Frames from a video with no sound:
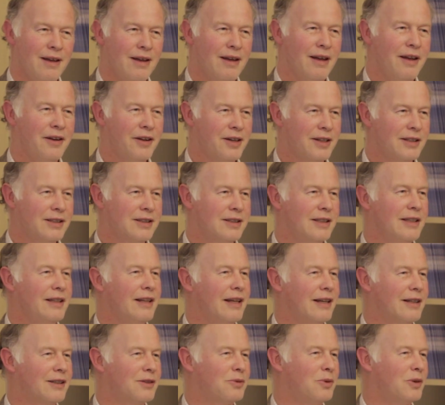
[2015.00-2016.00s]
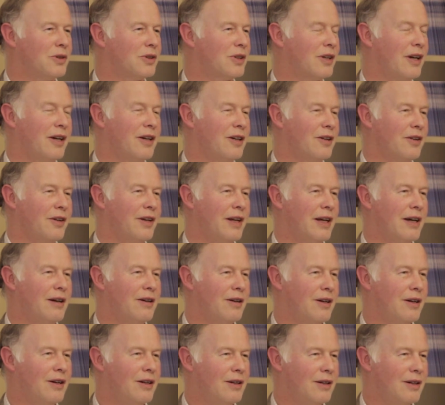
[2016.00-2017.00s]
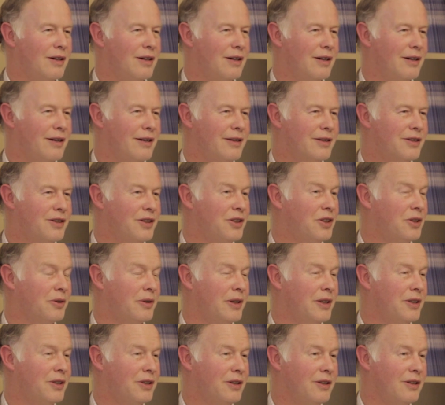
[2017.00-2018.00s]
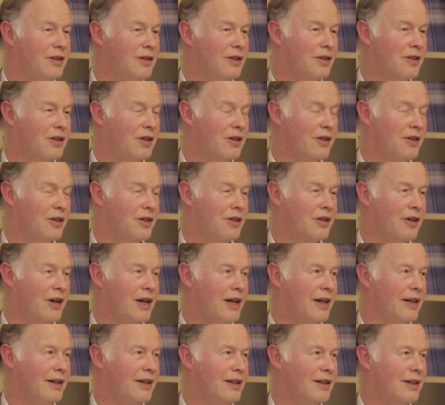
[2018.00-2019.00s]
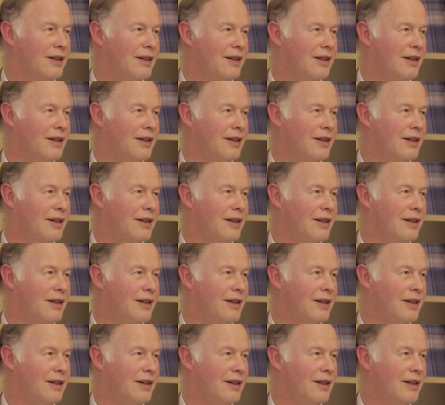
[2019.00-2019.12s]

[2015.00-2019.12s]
And you can see that's what's going on now in the situation in the Ukraine.